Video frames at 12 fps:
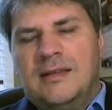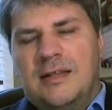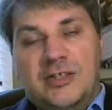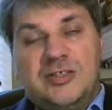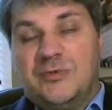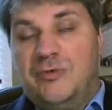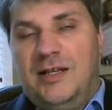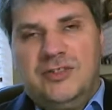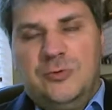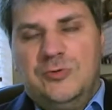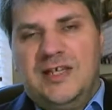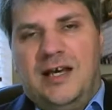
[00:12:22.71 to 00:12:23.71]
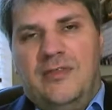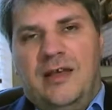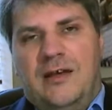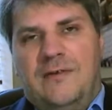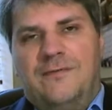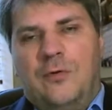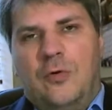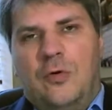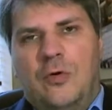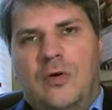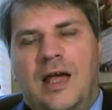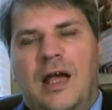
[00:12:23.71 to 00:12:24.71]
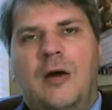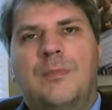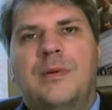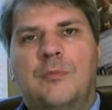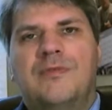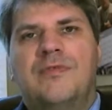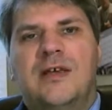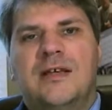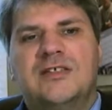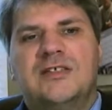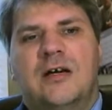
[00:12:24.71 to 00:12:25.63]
There are some great tools out there for helping with this.